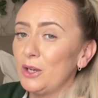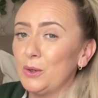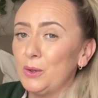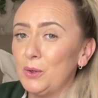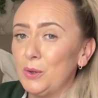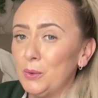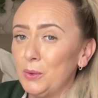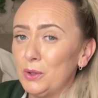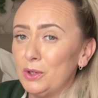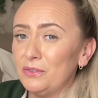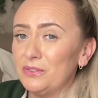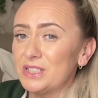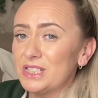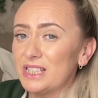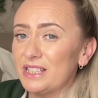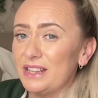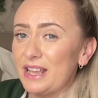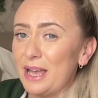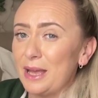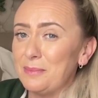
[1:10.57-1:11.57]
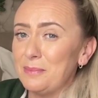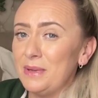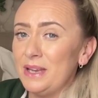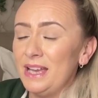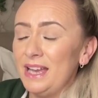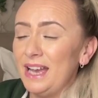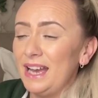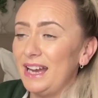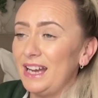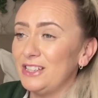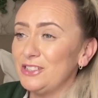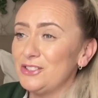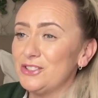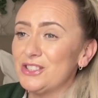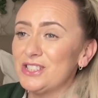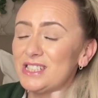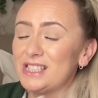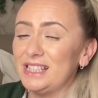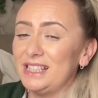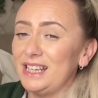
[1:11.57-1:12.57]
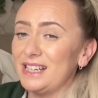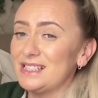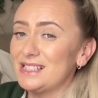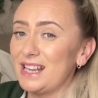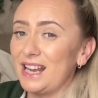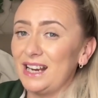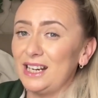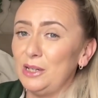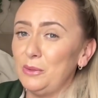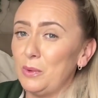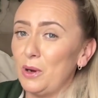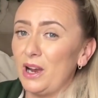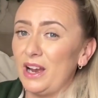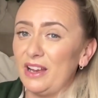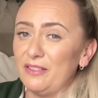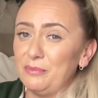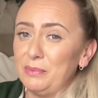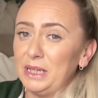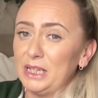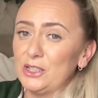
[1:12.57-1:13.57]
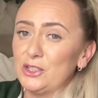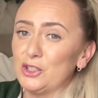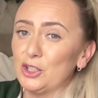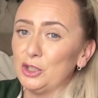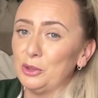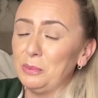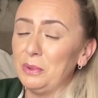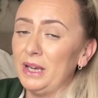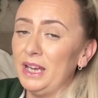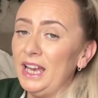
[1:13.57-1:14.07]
go over to them and just see exactly what I've picked up.